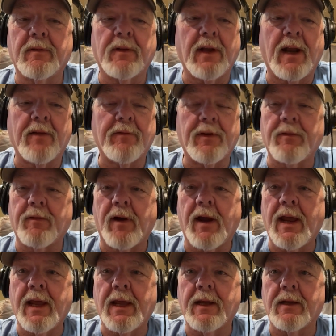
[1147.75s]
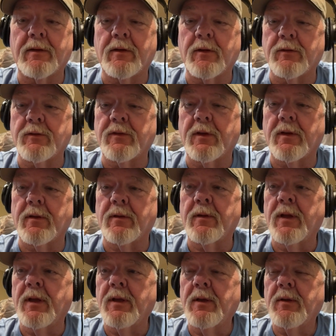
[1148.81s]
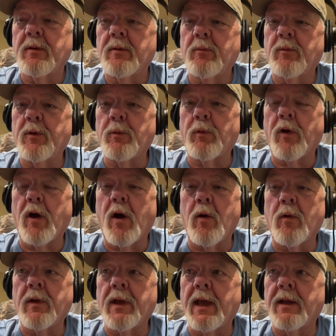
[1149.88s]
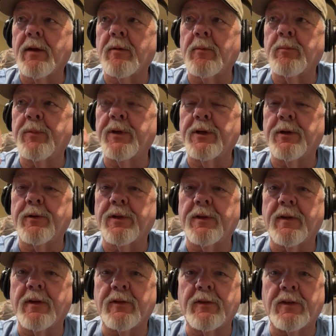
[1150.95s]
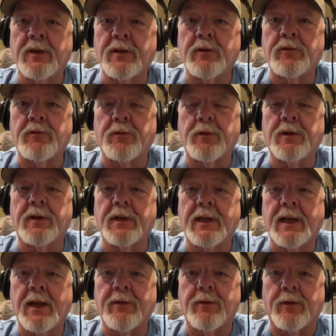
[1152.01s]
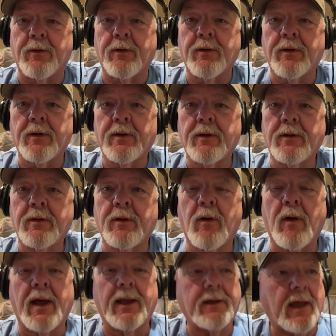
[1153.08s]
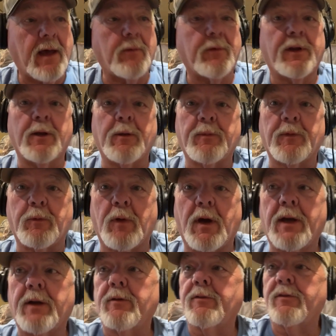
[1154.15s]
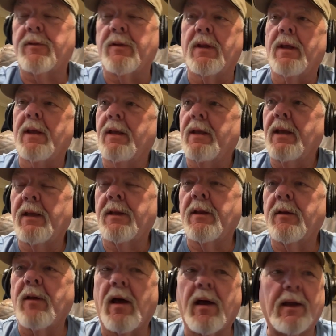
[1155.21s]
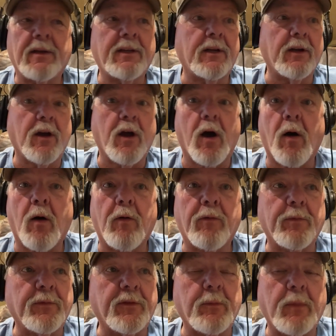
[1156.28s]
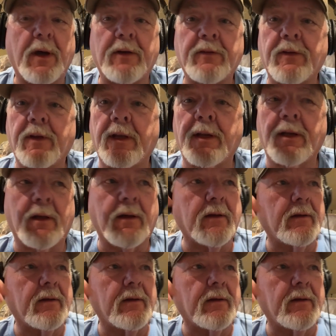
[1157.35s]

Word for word: that I've ever had, because we were all kind of building this industry together. You know, I would help the writers, and then I'd get a call from somebody saying,